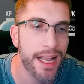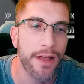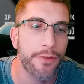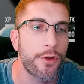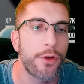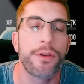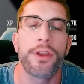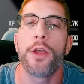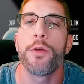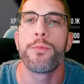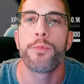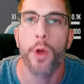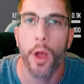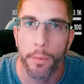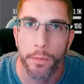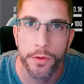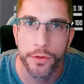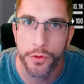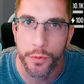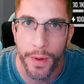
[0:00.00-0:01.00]
I've got no
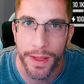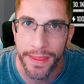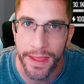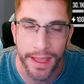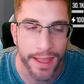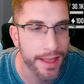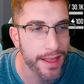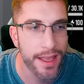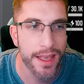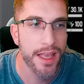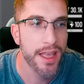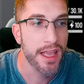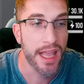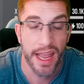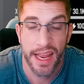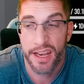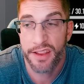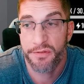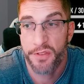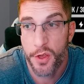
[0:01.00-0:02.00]
problems with it.
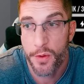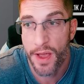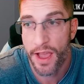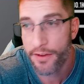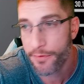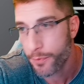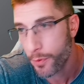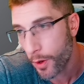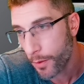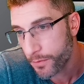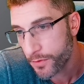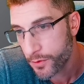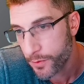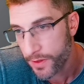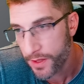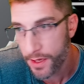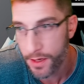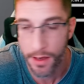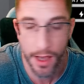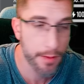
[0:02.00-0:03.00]
And if you have problems
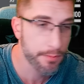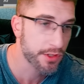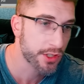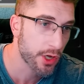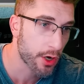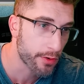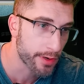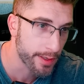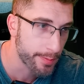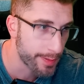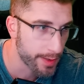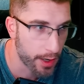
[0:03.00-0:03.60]
with it, I'm sorry.